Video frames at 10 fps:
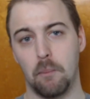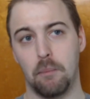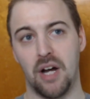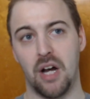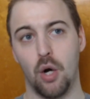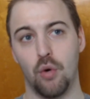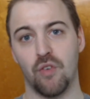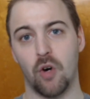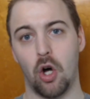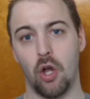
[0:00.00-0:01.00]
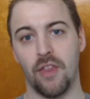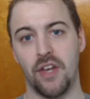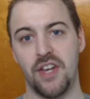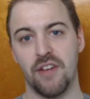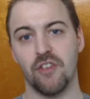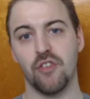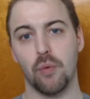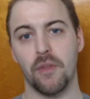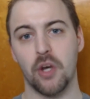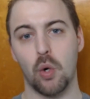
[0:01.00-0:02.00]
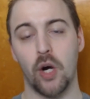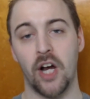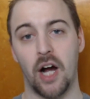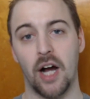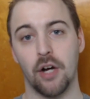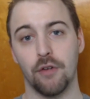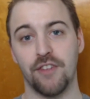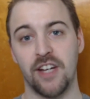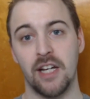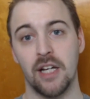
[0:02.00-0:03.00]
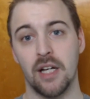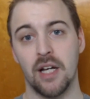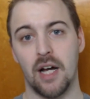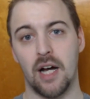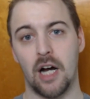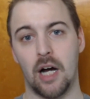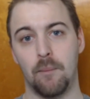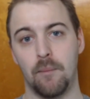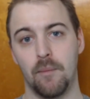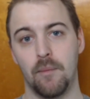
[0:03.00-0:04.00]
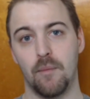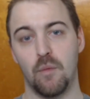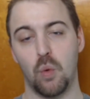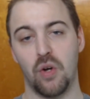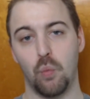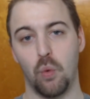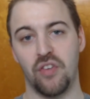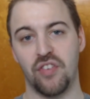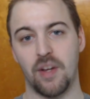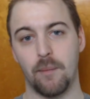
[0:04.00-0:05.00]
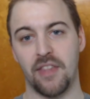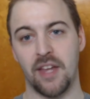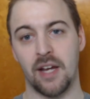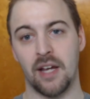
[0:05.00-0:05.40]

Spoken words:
but overall the difference with the choreography was something